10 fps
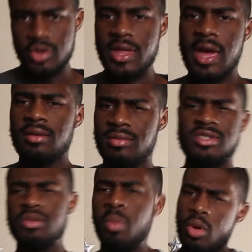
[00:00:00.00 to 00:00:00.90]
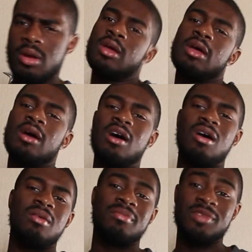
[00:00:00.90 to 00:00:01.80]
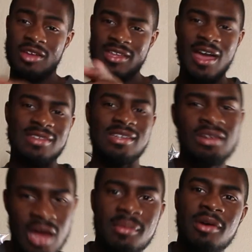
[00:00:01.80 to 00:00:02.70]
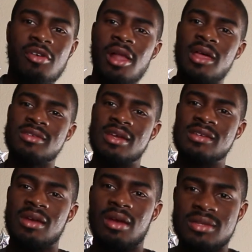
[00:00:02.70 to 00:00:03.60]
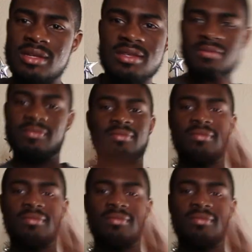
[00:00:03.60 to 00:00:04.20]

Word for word: do that. Support. Um, y'all stay icy. God love all else. Stay serious. It's